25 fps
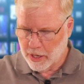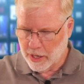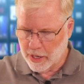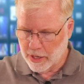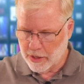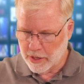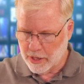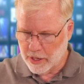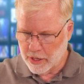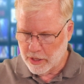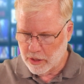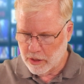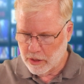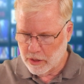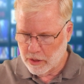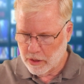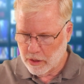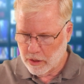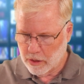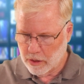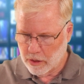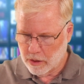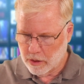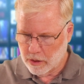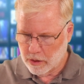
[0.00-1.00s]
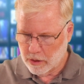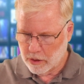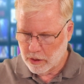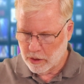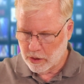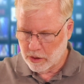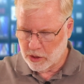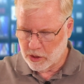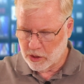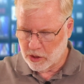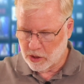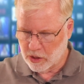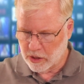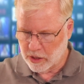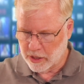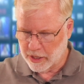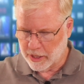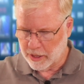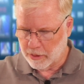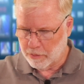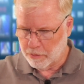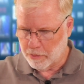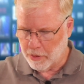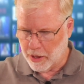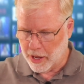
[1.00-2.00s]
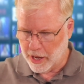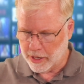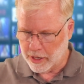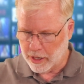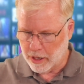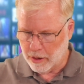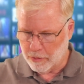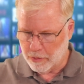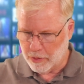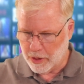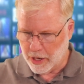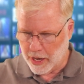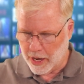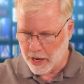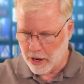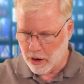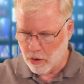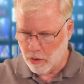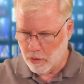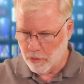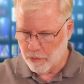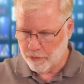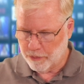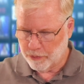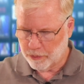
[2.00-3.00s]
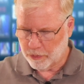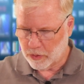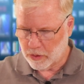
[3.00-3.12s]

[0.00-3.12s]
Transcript: And then you just click back up now.